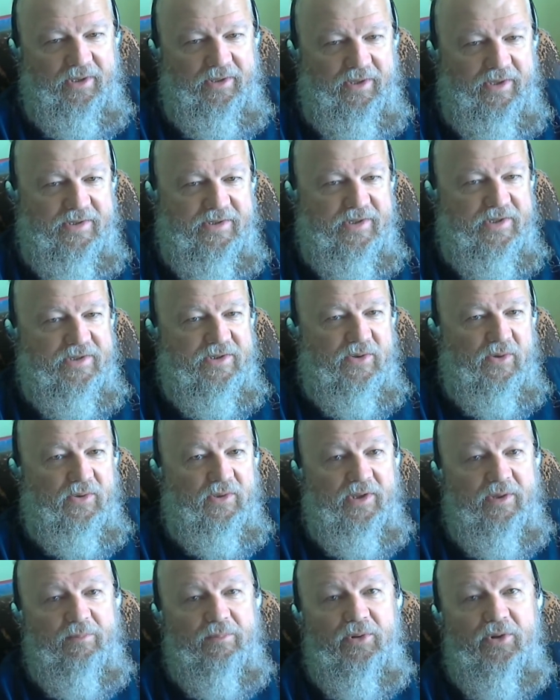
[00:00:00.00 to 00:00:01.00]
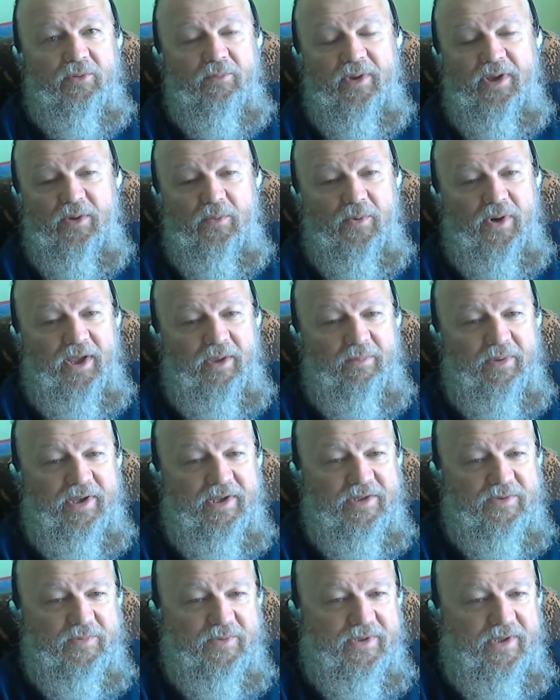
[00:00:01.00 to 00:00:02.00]
This just totally blew me away
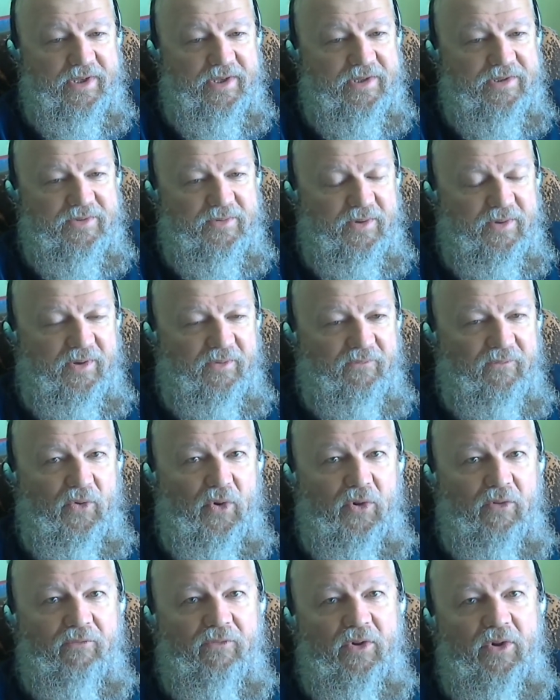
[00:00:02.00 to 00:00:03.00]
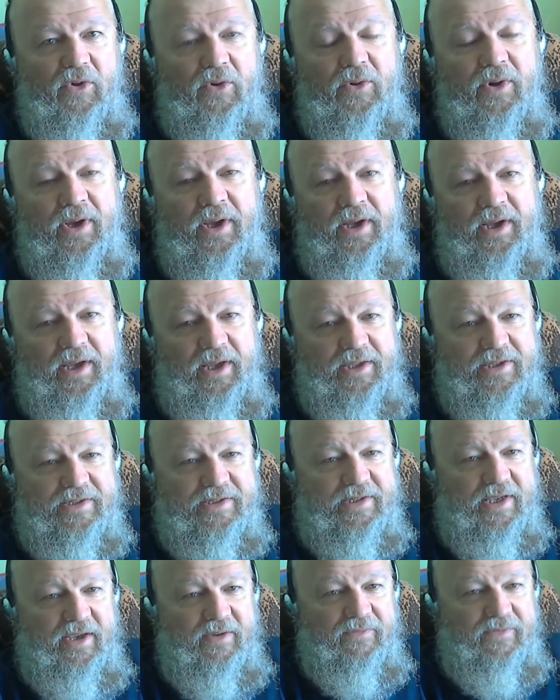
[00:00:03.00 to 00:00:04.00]
because with the history of Volvo and
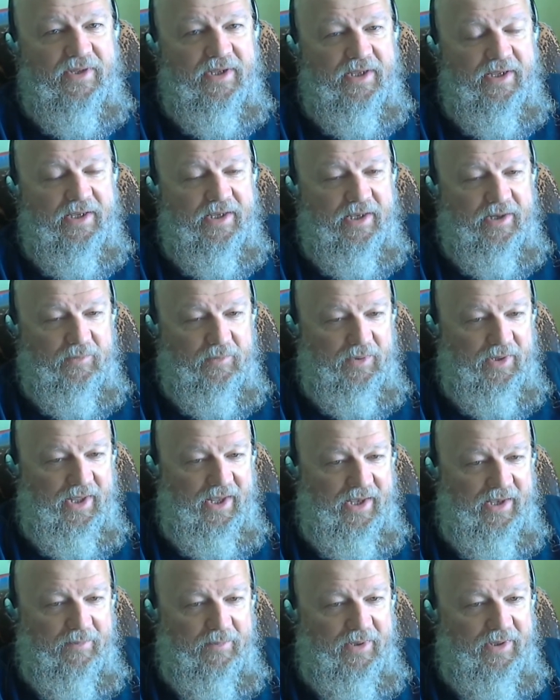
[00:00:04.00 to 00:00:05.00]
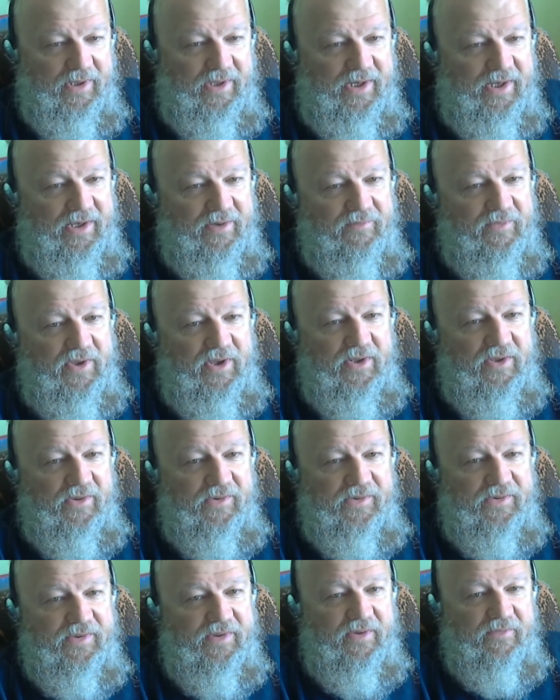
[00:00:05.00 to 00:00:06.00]
safety and reliability in
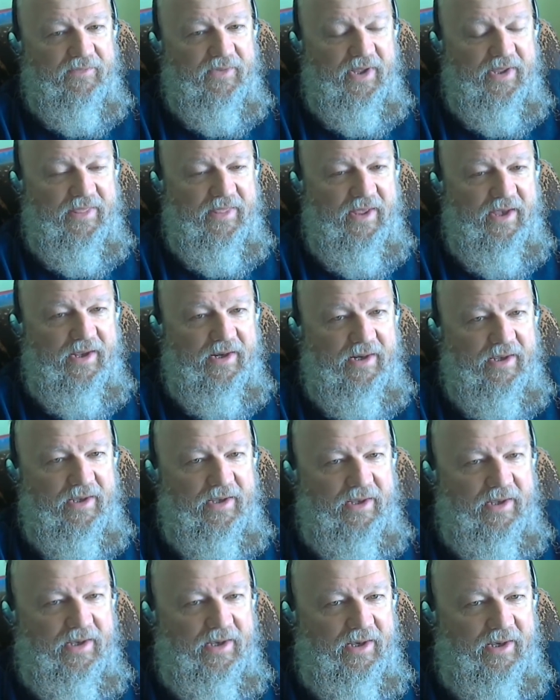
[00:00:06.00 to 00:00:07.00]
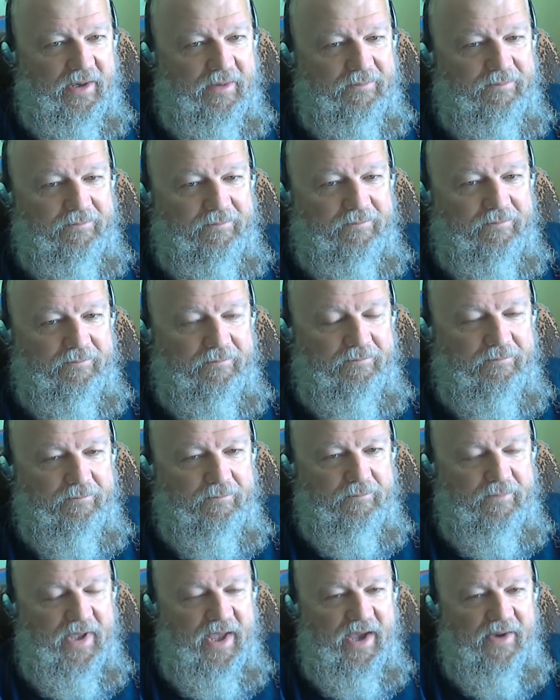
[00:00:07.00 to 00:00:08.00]
vehicles and stuff like that, um,
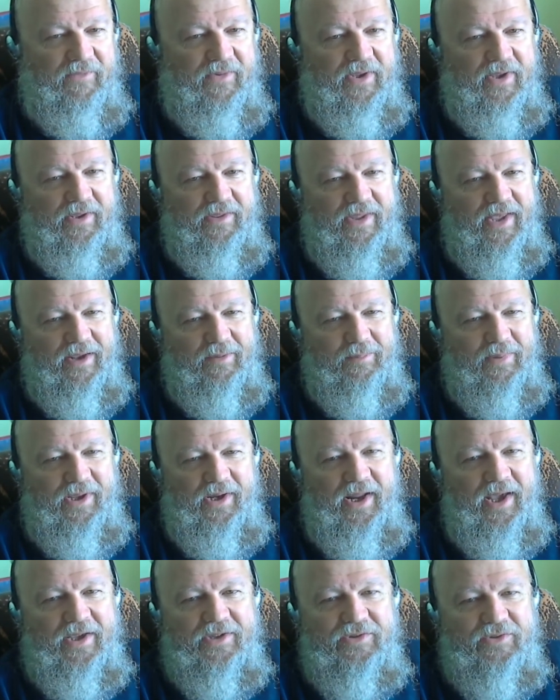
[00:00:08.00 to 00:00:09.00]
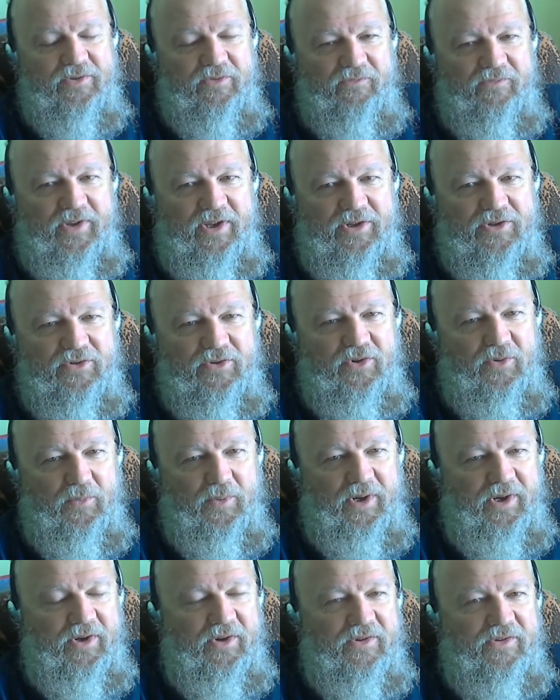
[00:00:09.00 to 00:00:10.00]
having that be an extra feature to
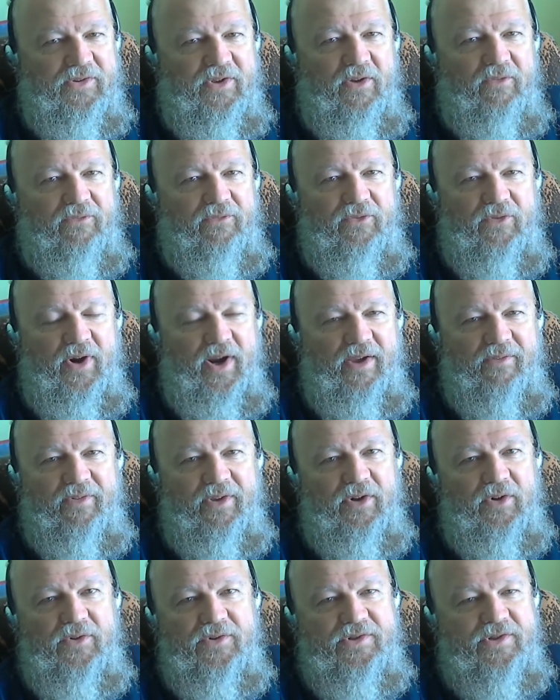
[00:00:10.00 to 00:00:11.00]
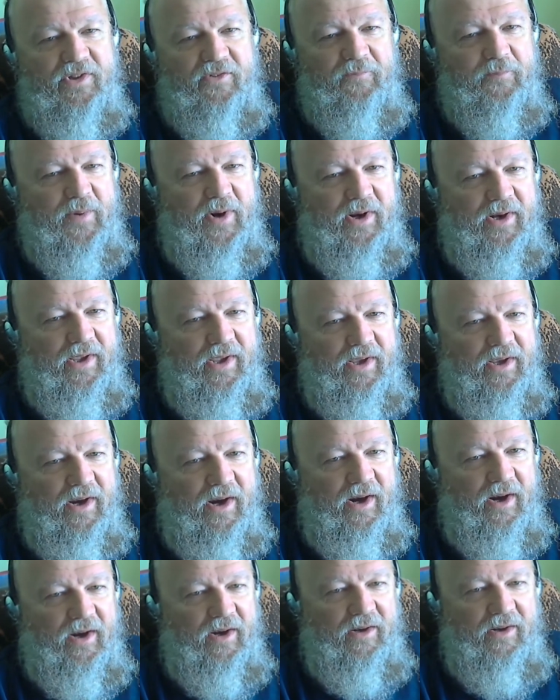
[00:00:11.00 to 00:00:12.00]
where your self-driving or self-parking
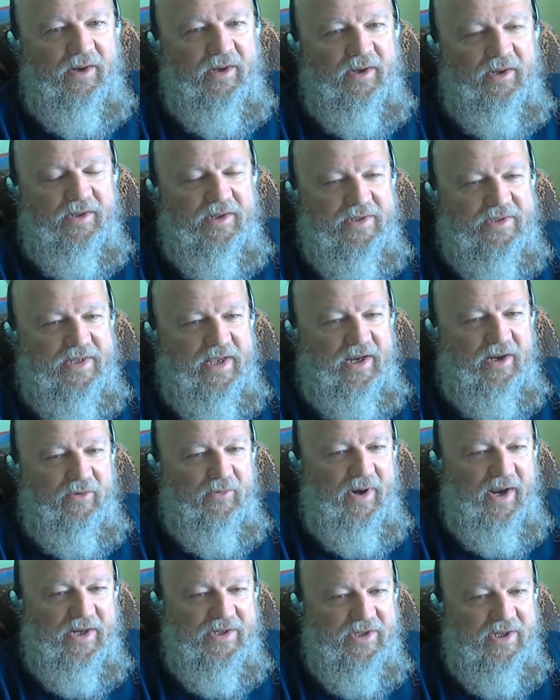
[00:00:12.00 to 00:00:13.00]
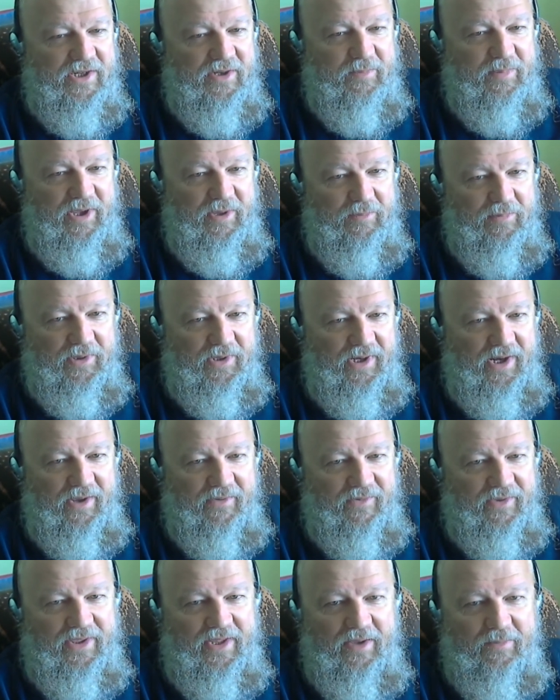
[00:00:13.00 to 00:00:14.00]
car does not crash into people and
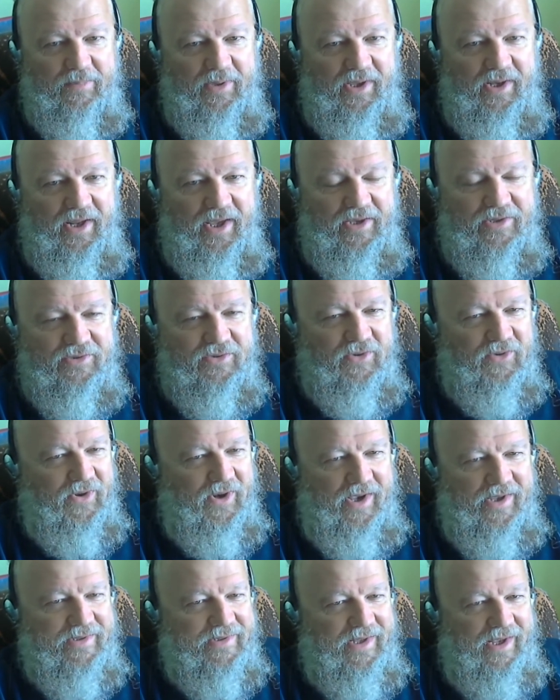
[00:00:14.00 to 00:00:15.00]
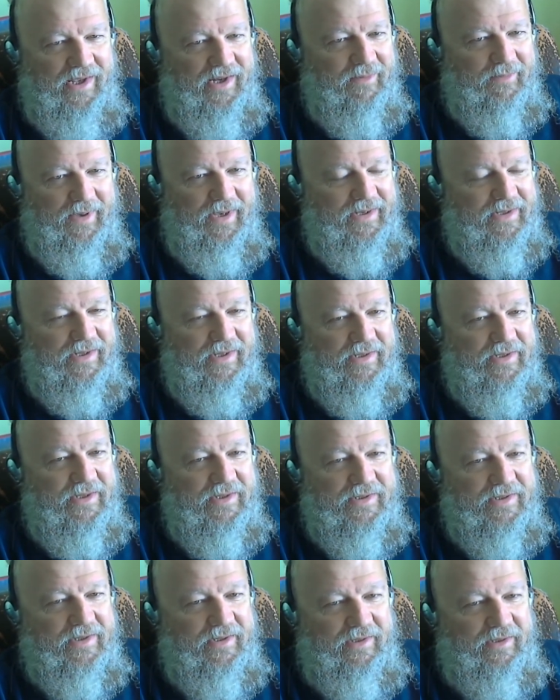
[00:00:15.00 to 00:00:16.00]
having that be an extra cost item, I, it
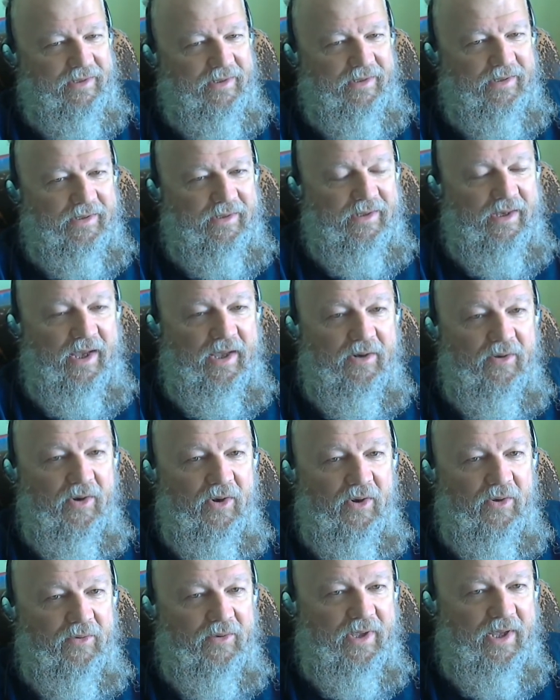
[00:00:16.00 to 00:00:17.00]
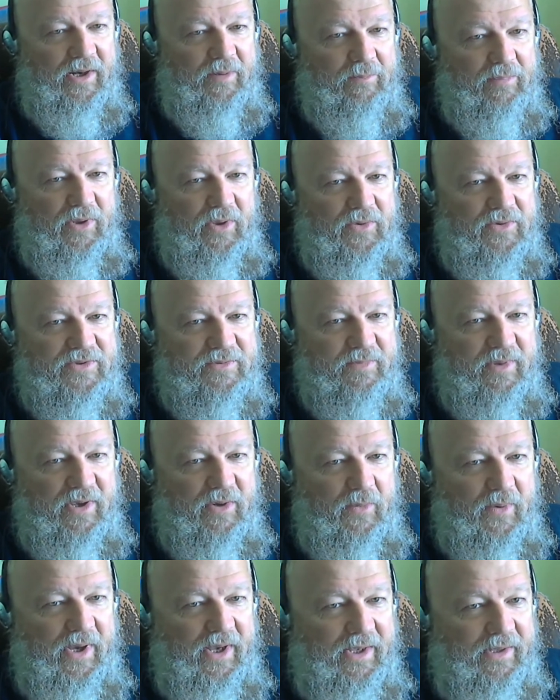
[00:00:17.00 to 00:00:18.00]
just, I don't know, kind of blows me
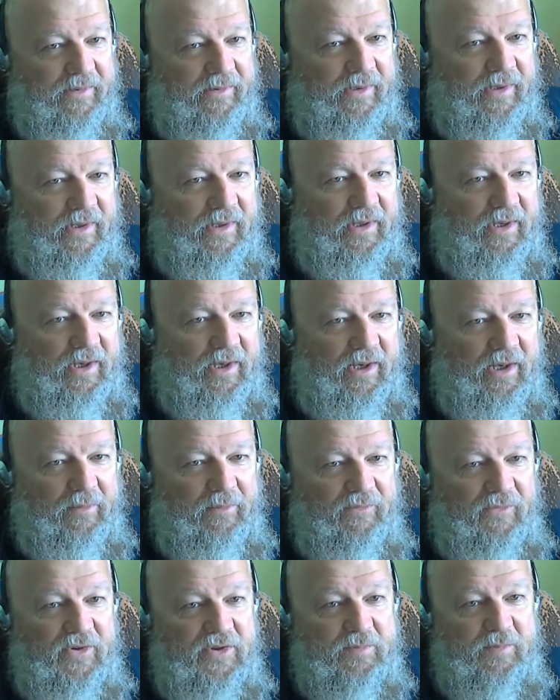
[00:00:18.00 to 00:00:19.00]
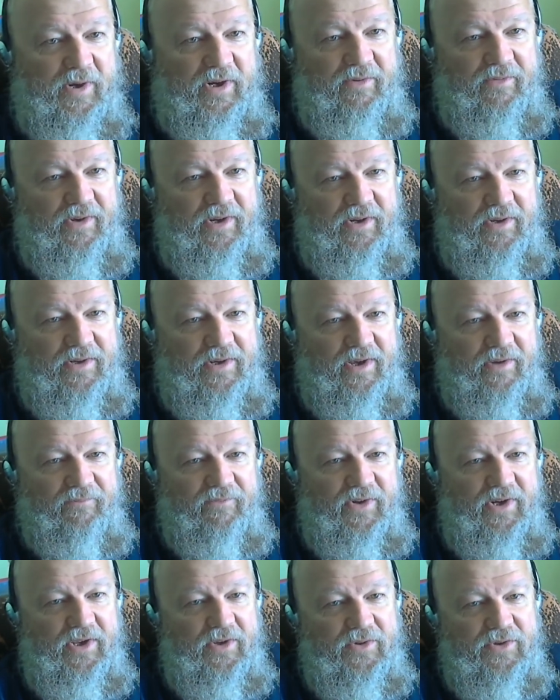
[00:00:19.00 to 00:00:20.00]
away um, first part right here, a
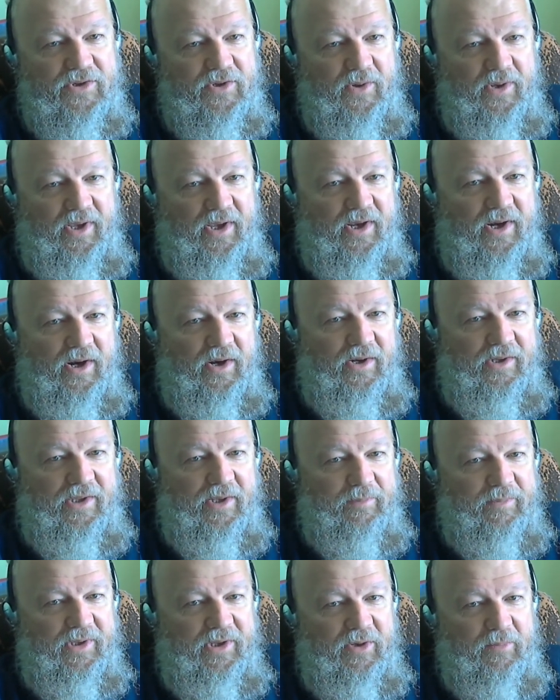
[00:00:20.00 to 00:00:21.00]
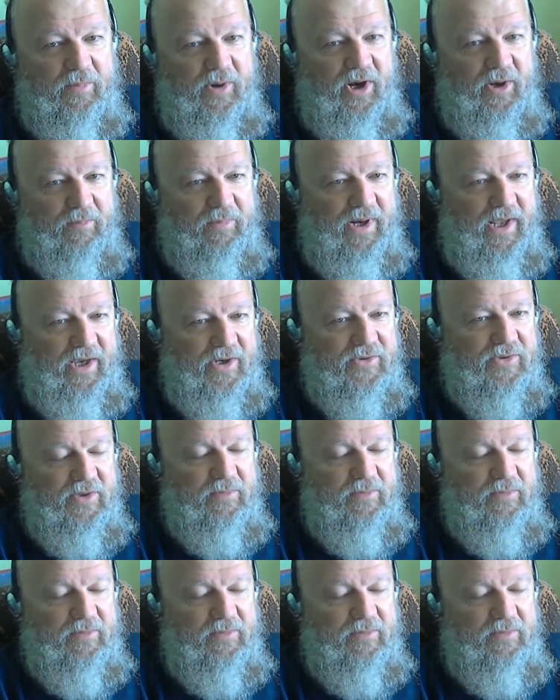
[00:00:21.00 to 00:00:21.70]
video showing a car attempting to park but actually